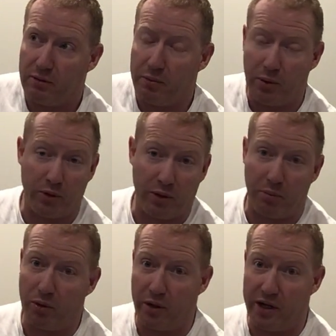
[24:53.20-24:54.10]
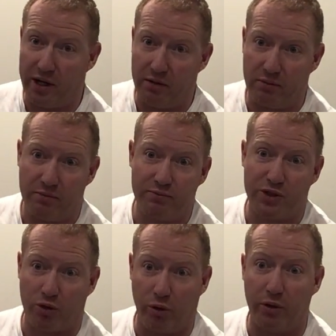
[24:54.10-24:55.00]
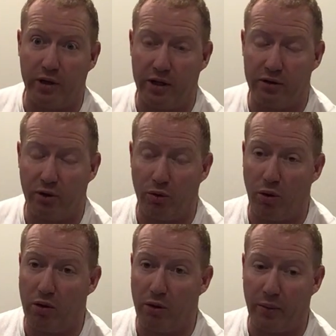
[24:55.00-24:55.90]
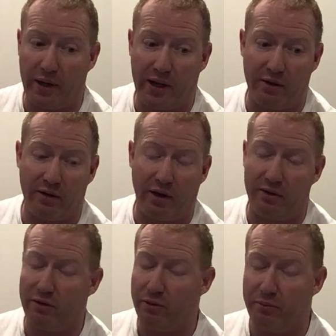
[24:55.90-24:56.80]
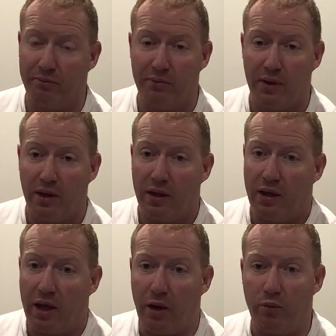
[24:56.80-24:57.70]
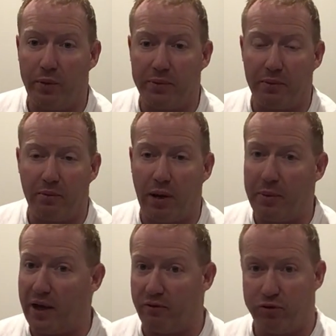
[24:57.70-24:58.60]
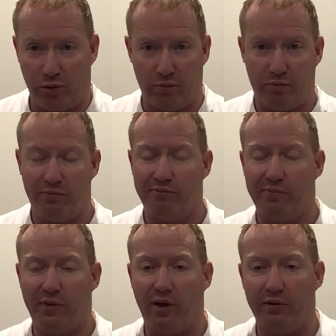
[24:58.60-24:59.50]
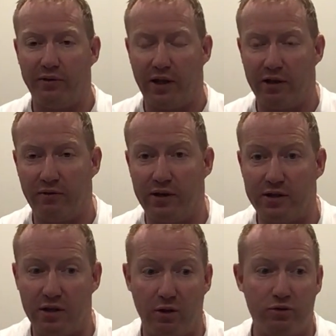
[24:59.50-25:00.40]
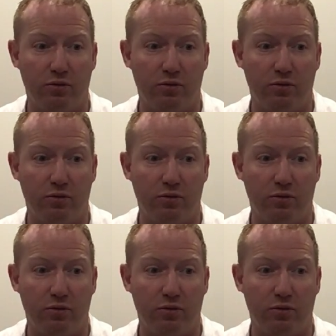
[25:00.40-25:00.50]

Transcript: the builder that put it in screwed it into the wall on one end and that ripped about a foot off the end of it, so I was